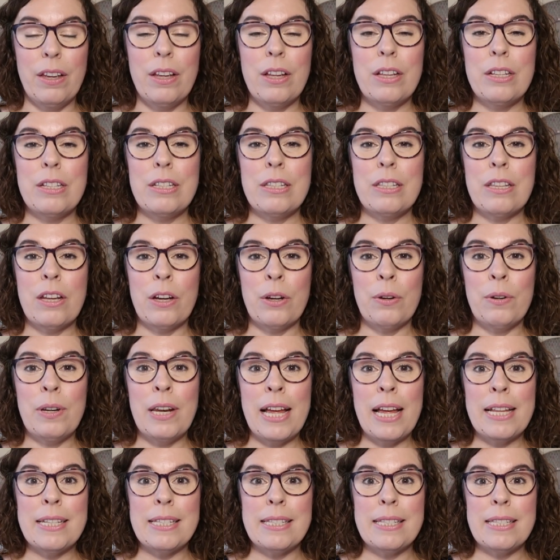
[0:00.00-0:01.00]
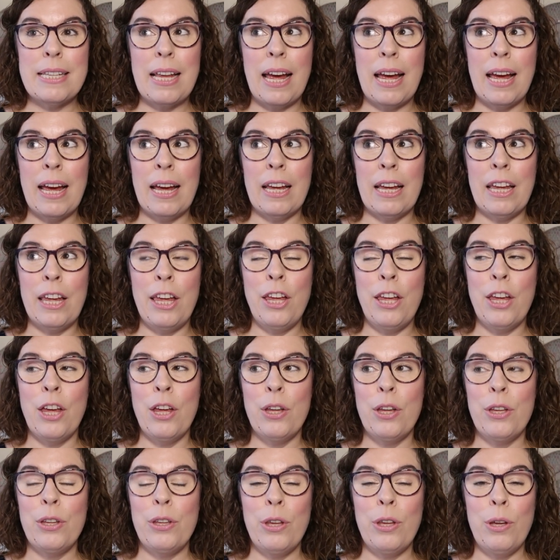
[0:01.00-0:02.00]
So let's say
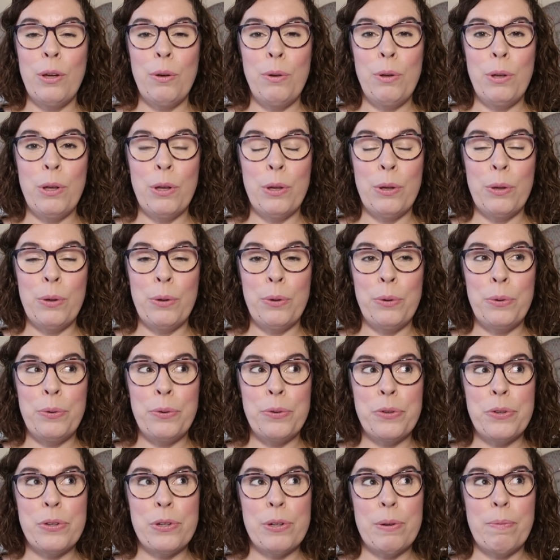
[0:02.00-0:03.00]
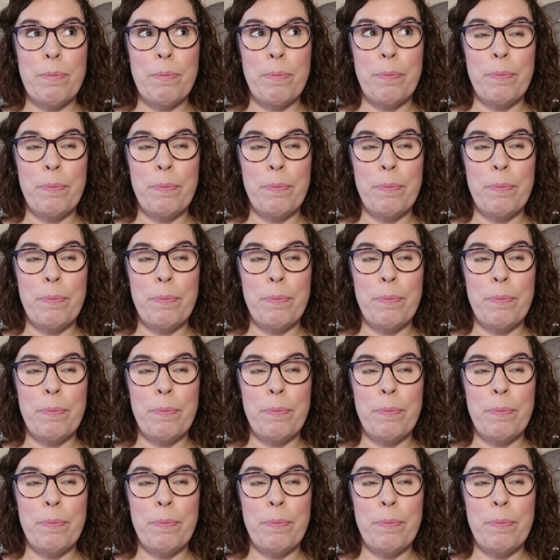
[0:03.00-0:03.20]
you used